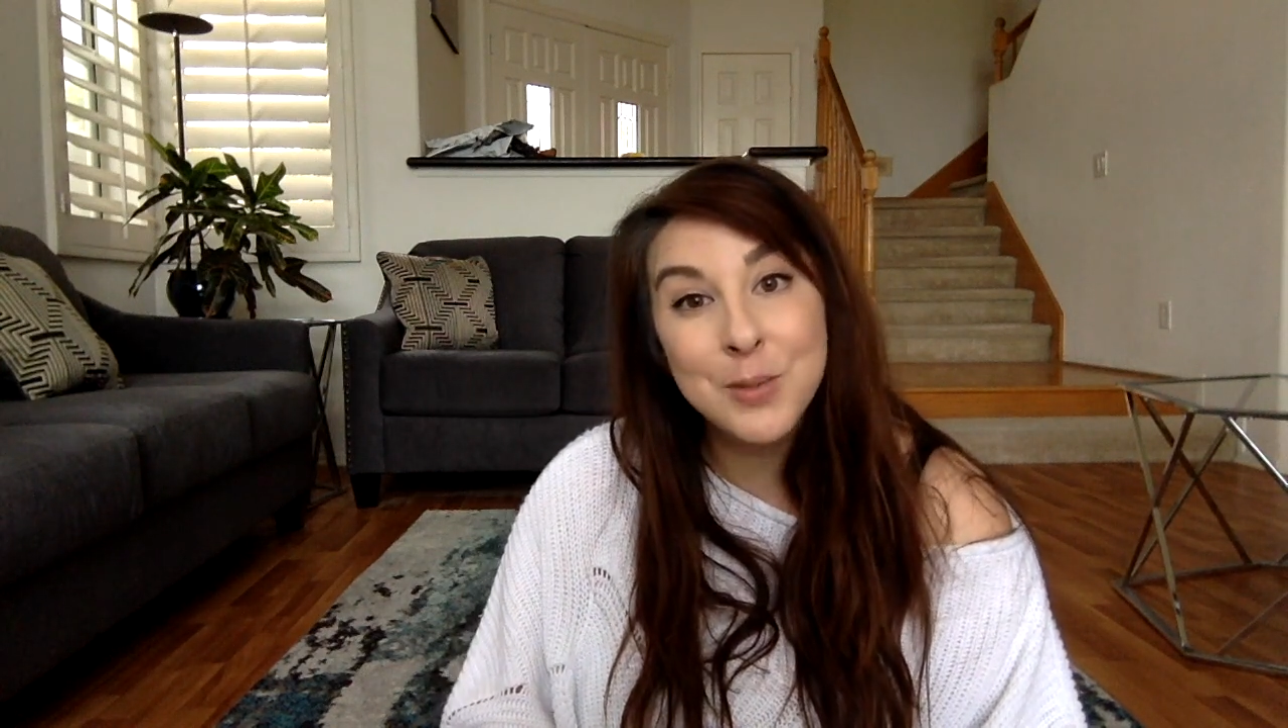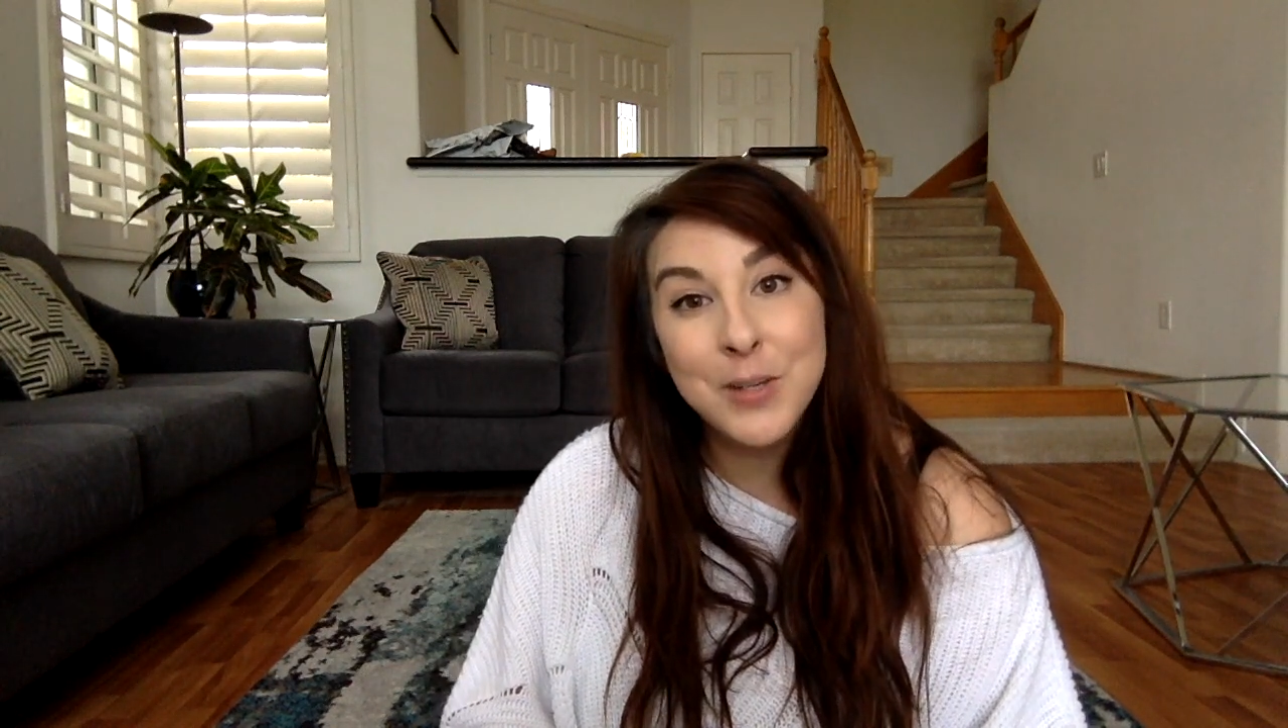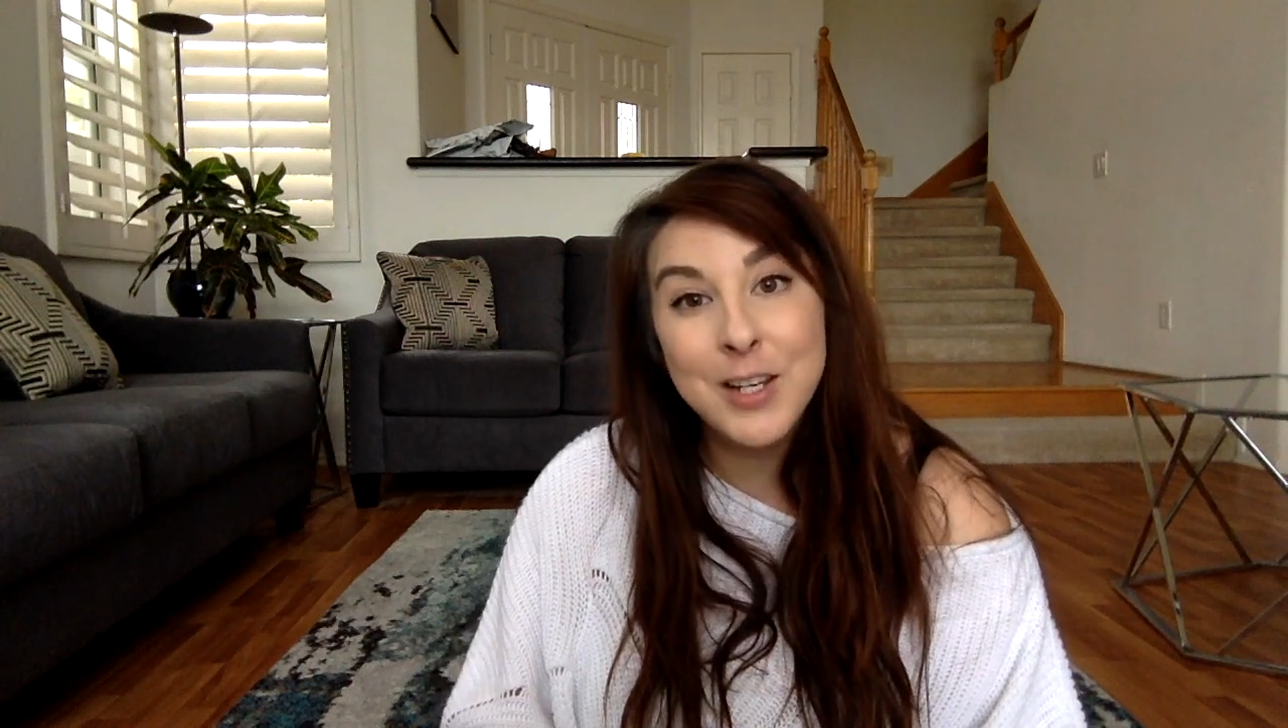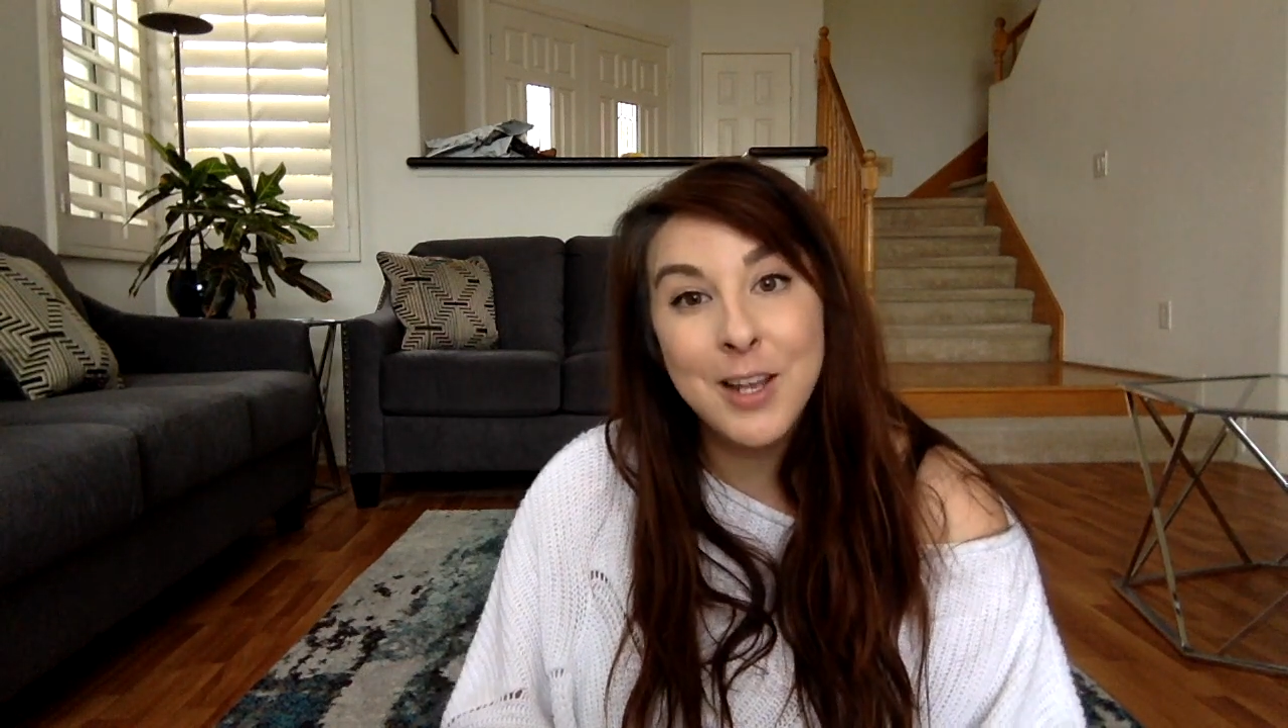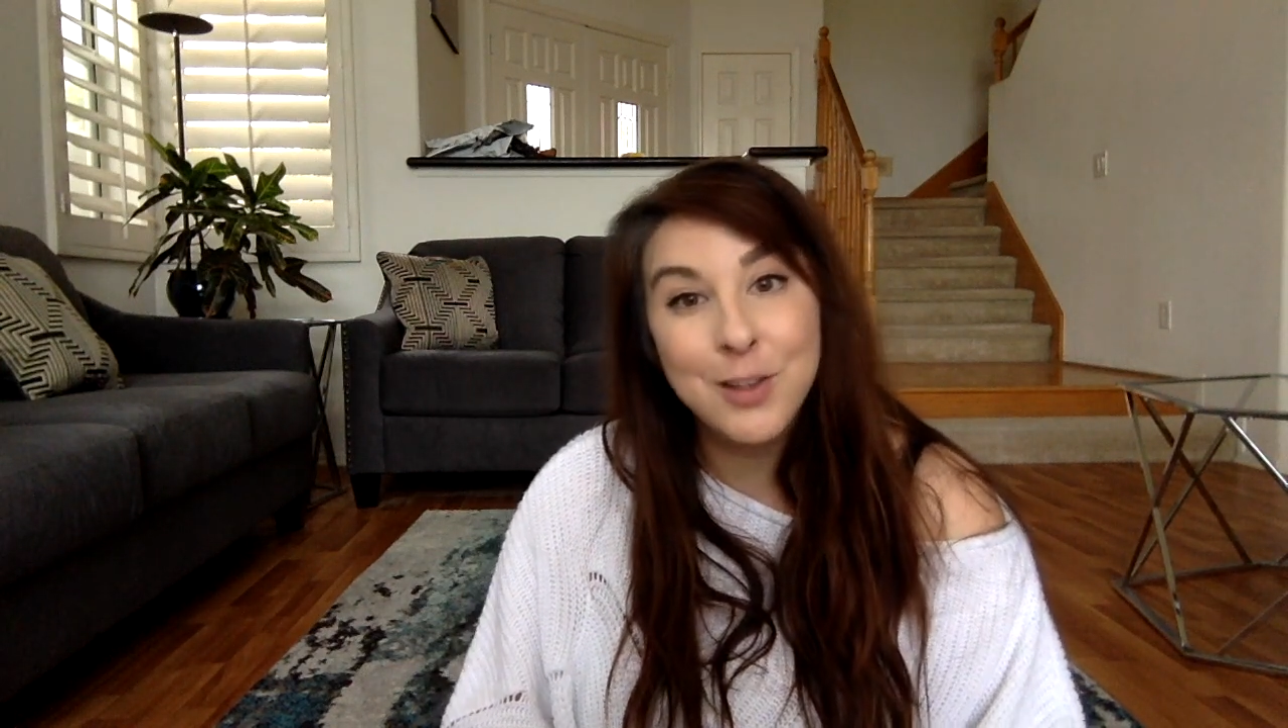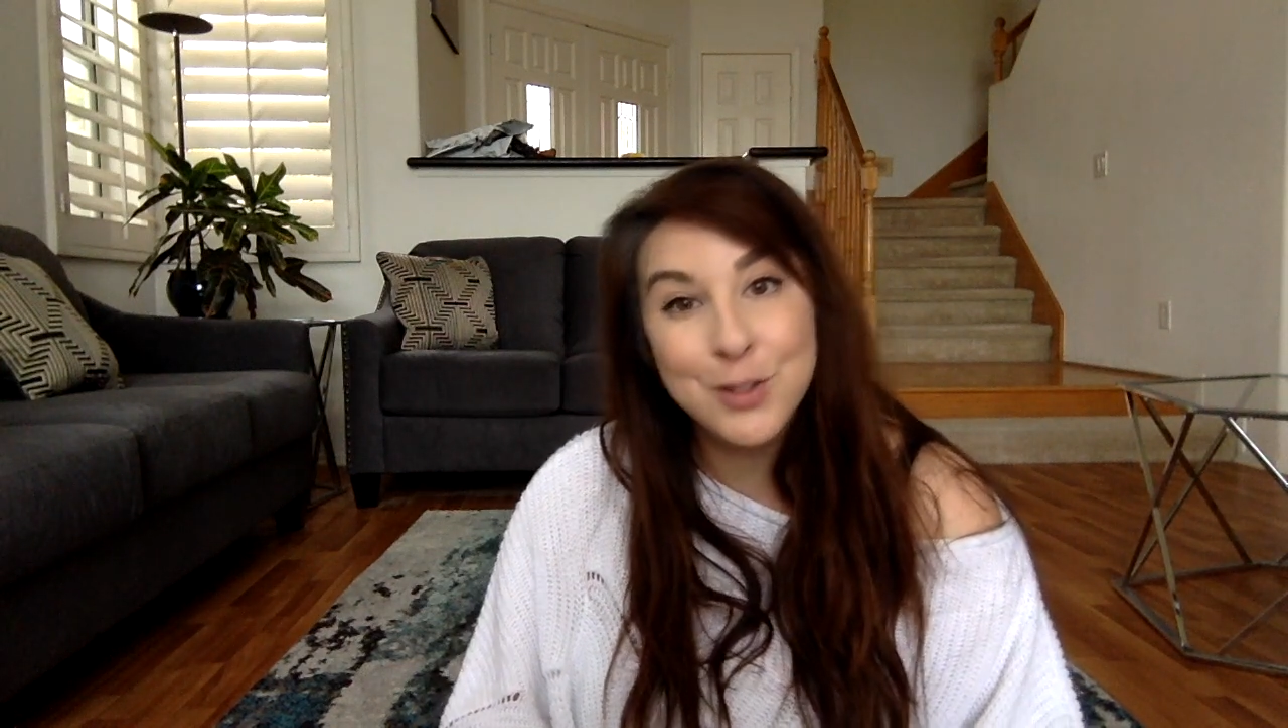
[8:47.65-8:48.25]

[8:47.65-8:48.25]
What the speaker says: to read another